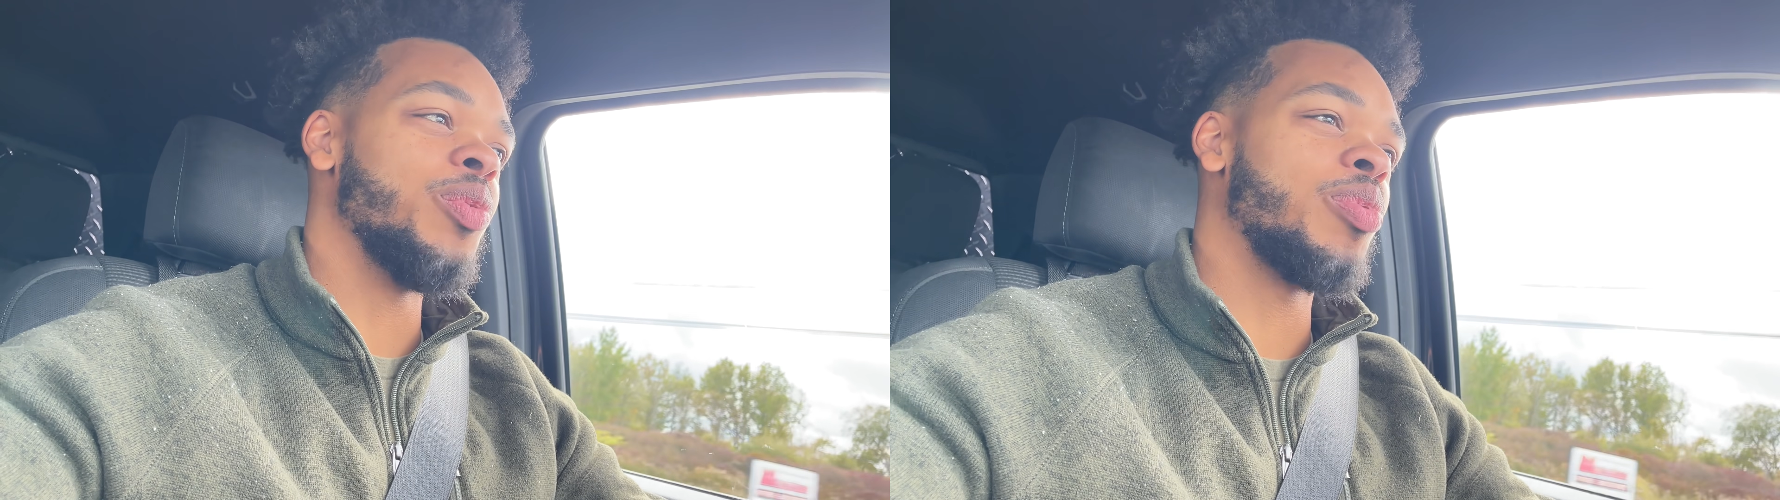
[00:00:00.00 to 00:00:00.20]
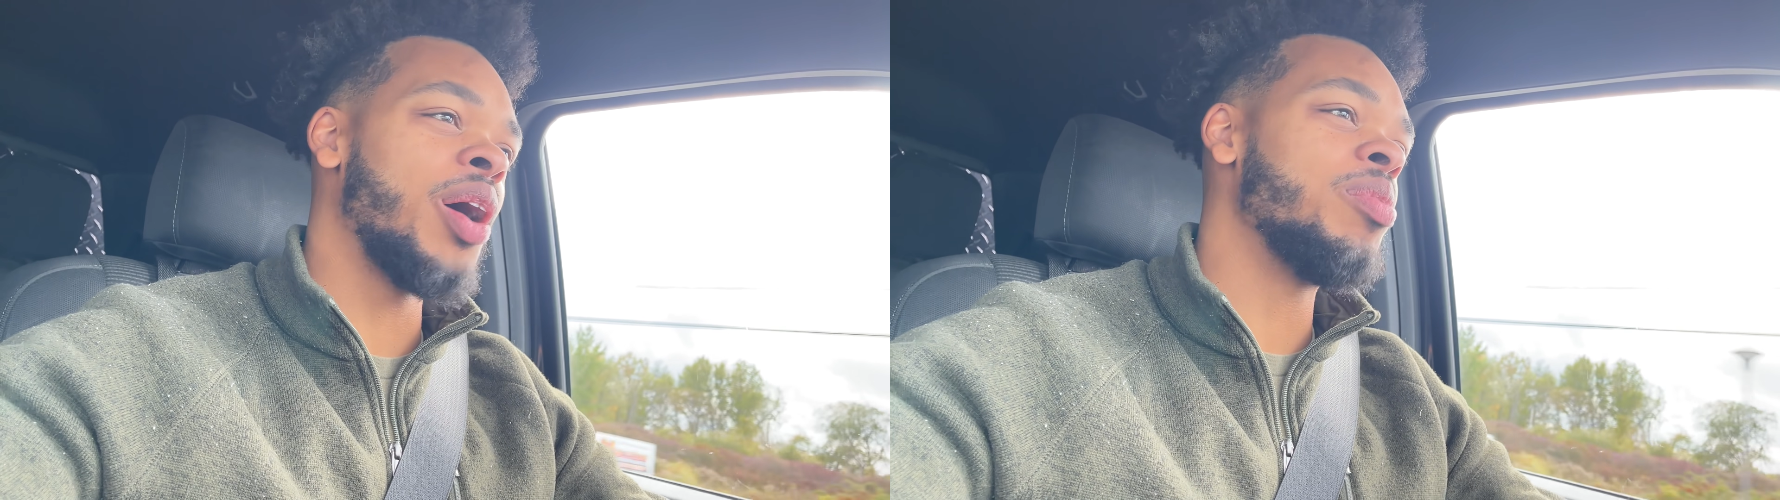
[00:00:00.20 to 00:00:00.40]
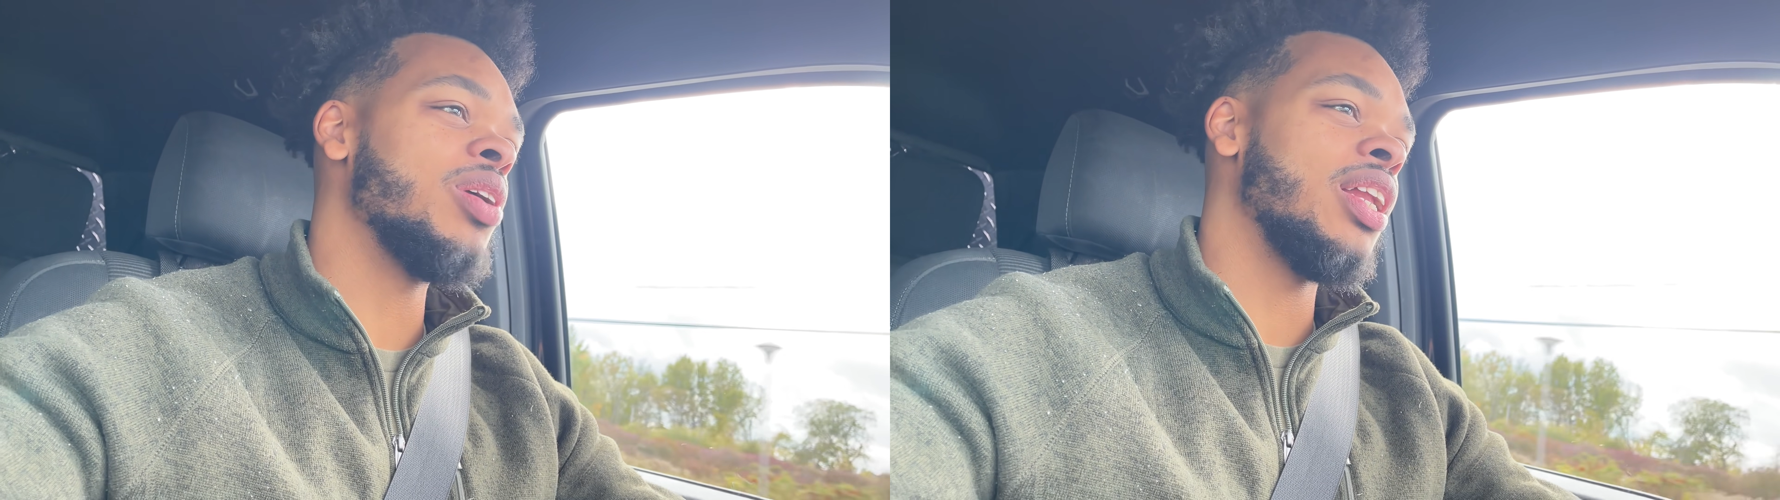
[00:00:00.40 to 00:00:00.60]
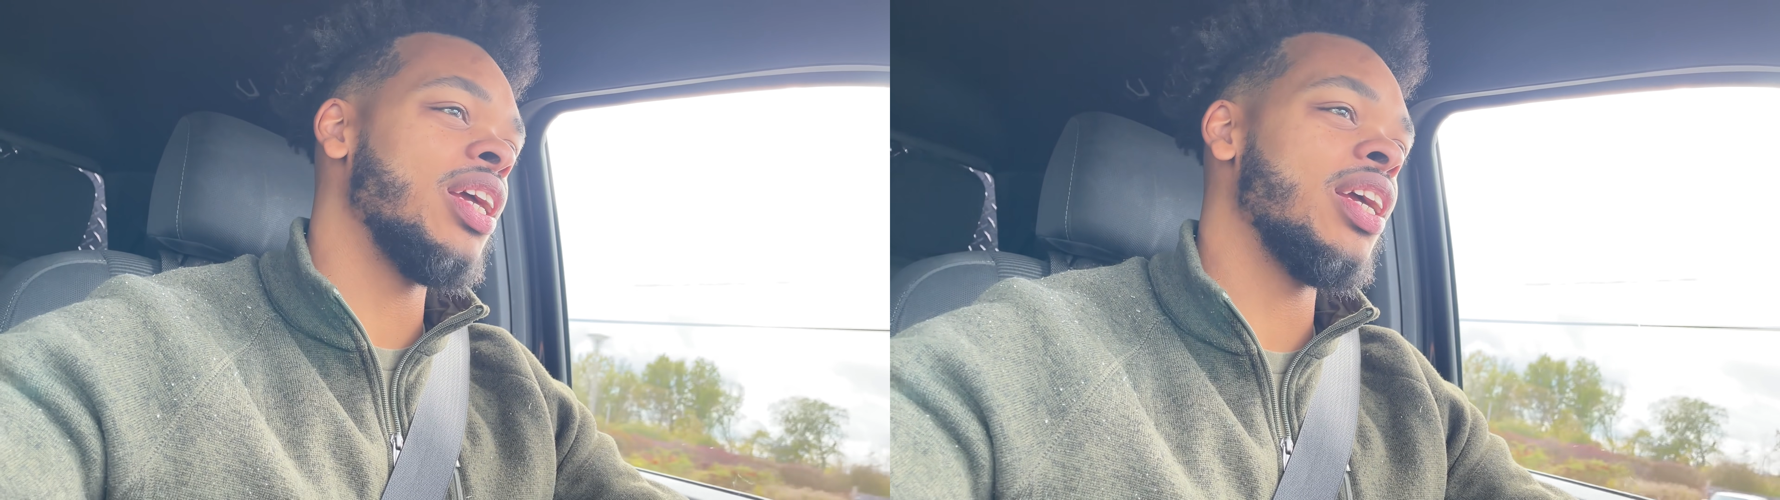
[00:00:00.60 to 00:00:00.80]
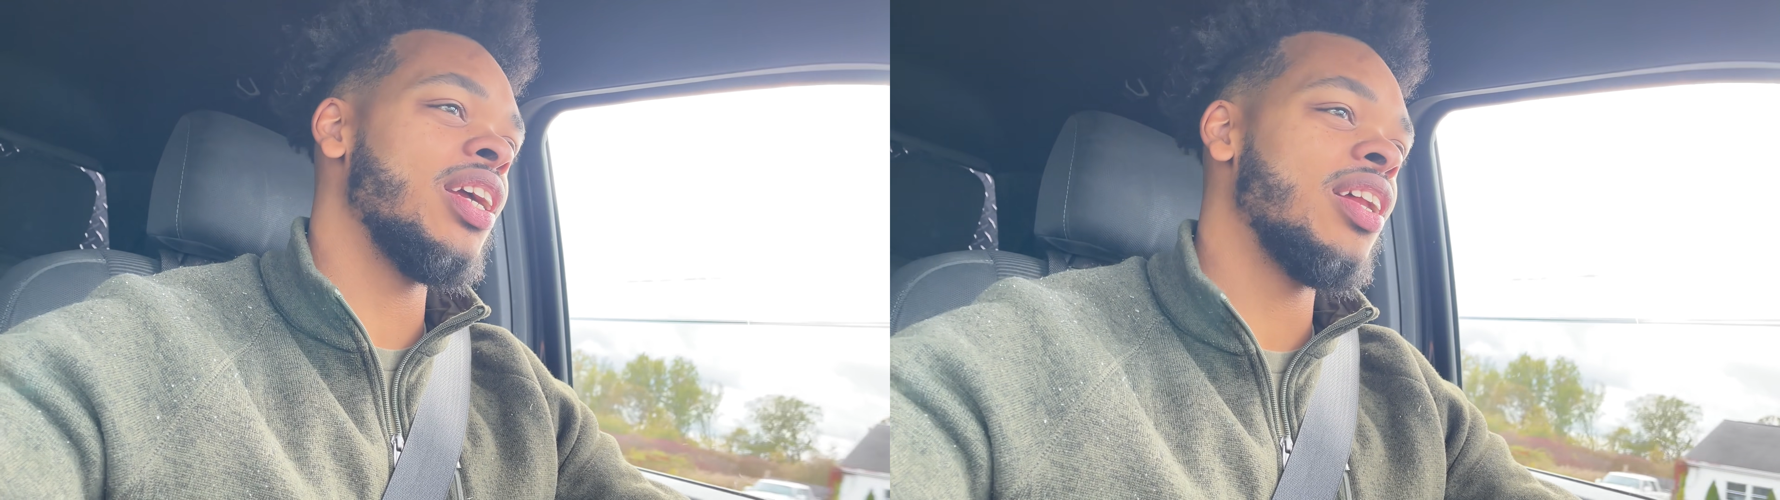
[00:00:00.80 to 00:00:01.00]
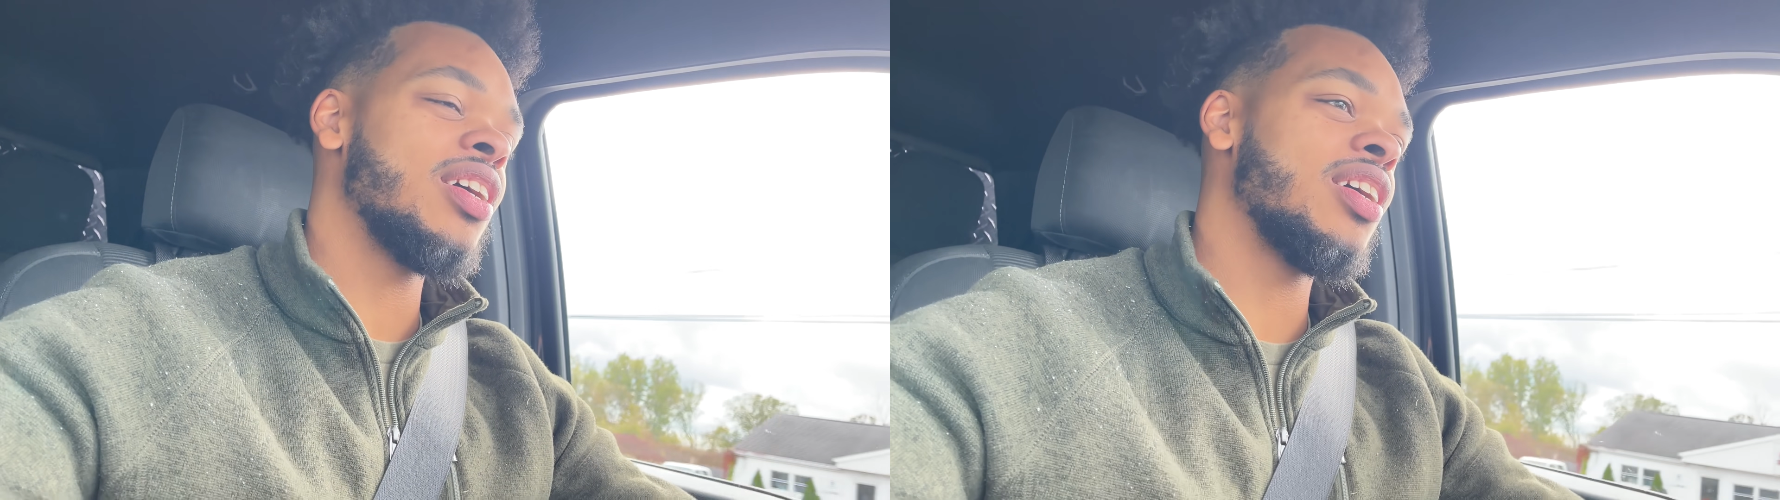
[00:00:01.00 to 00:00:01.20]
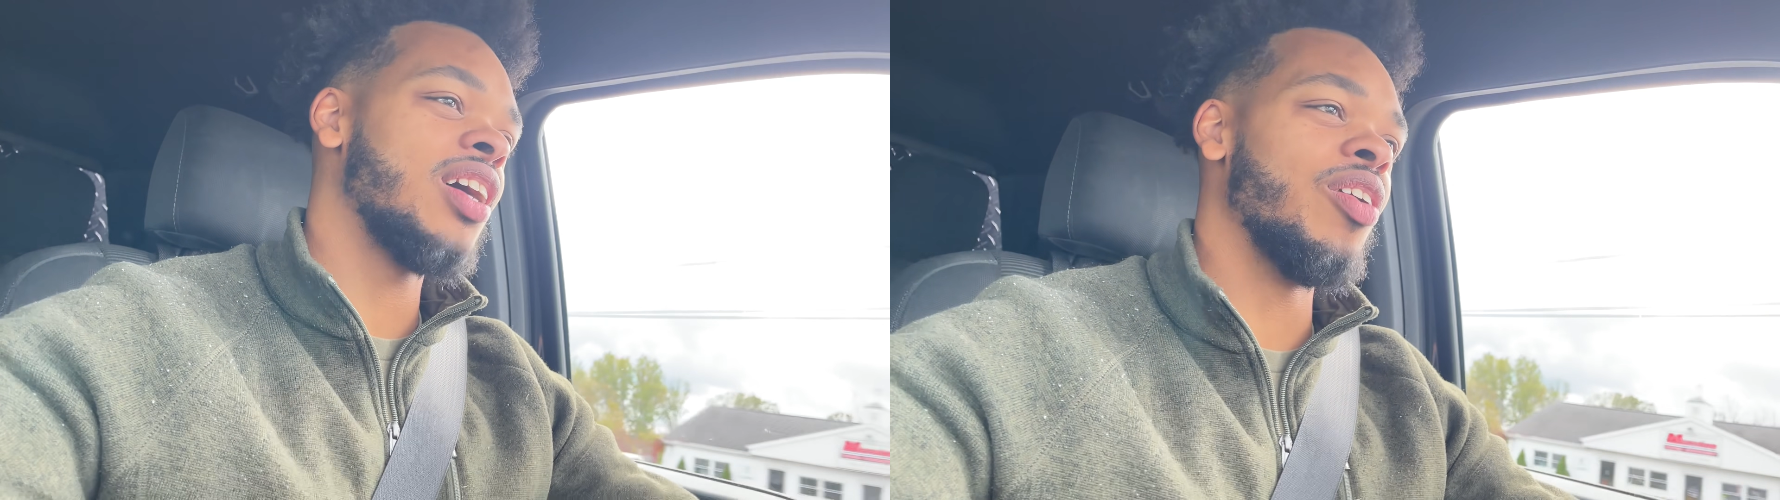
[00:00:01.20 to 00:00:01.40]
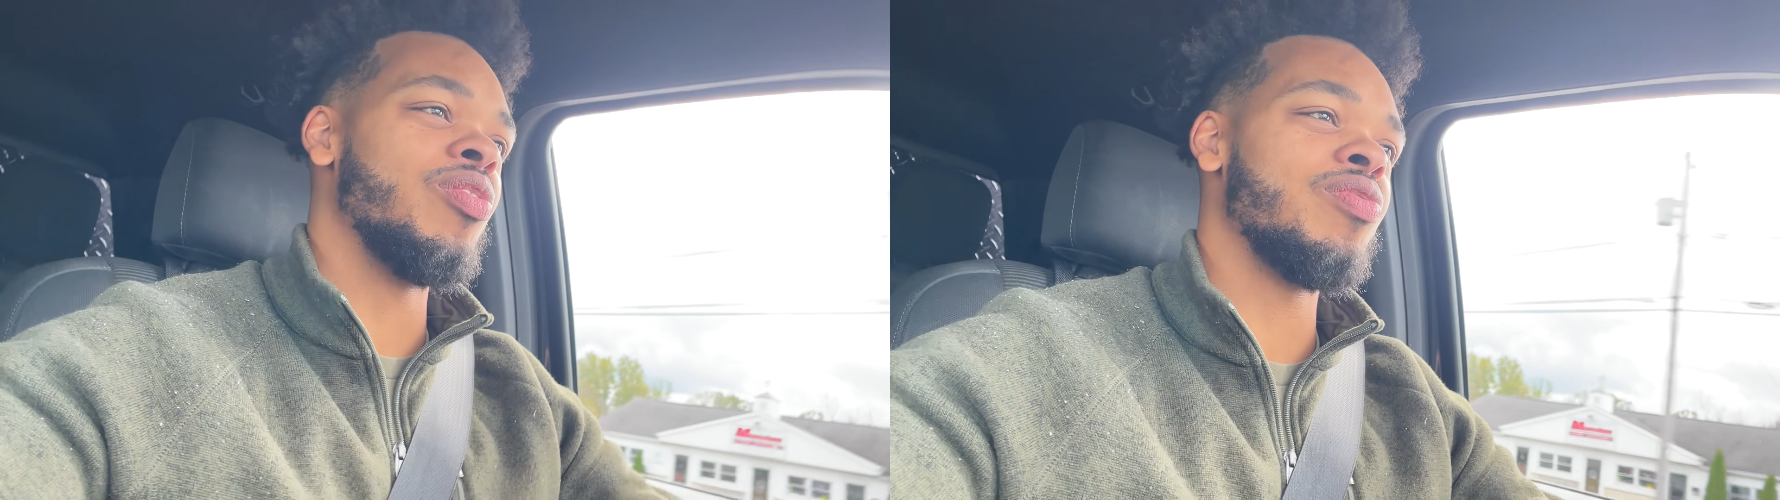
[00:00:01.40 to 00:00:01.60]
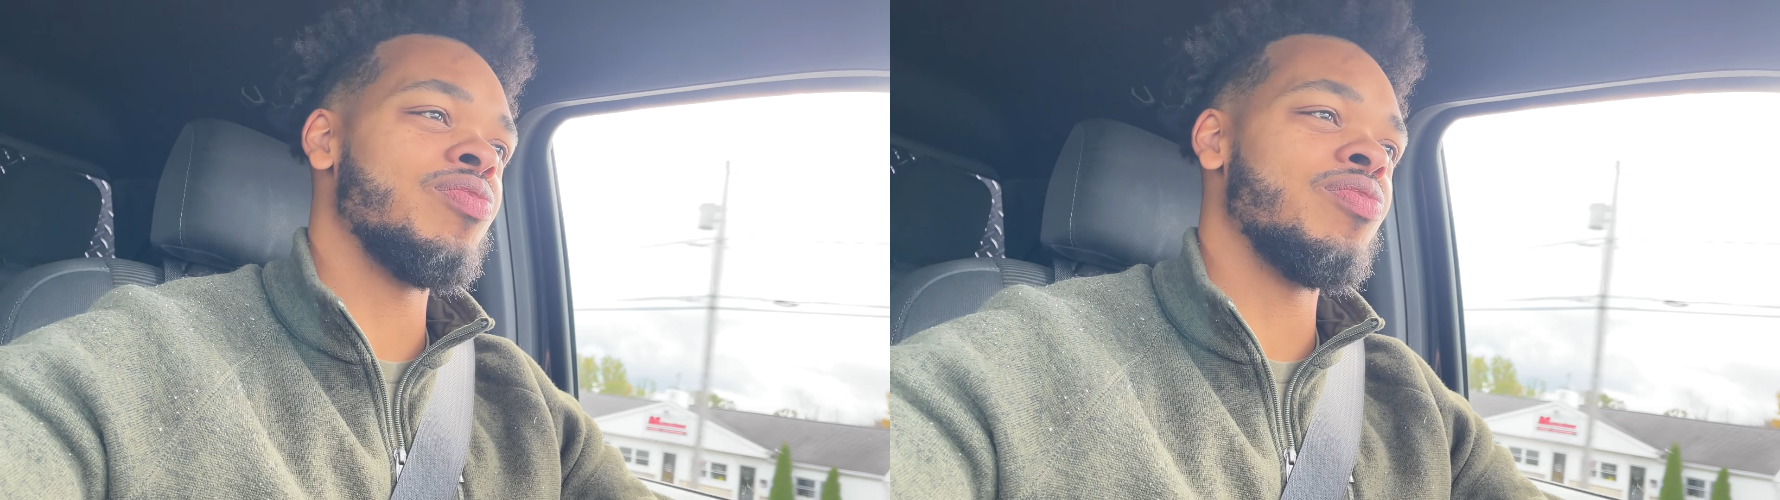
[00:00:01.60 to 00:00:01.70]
You probably need a